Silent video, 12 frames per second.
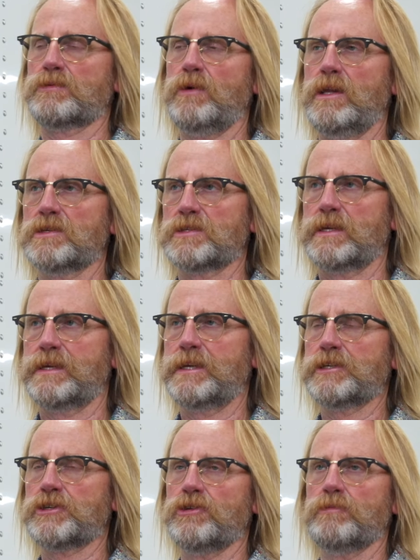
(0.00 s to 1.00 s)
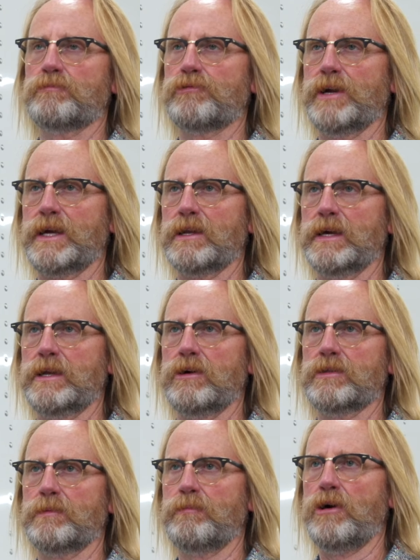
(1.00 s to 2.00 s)
as well as an additional brake light
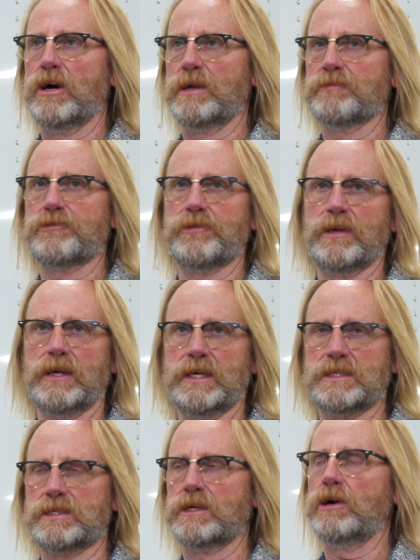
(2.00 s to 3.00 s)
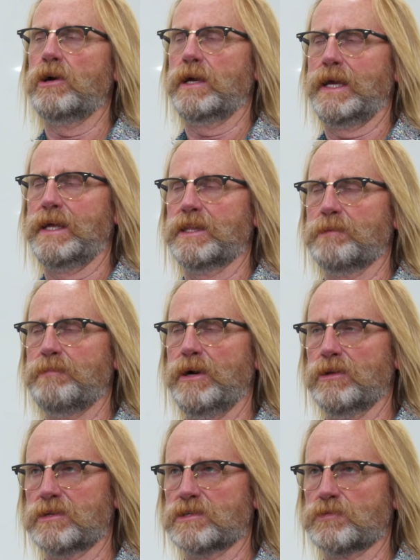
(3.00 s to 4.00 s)
on the bottom 3 lights in the
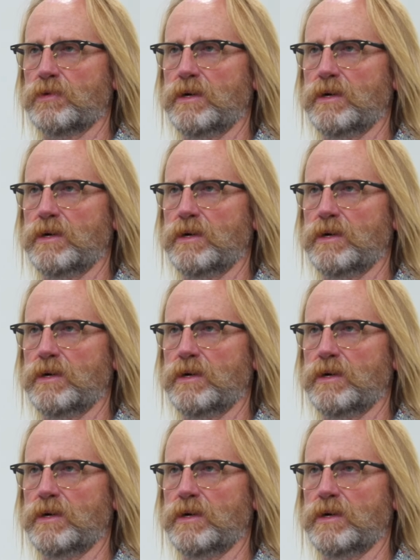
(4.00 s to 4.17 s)
belt as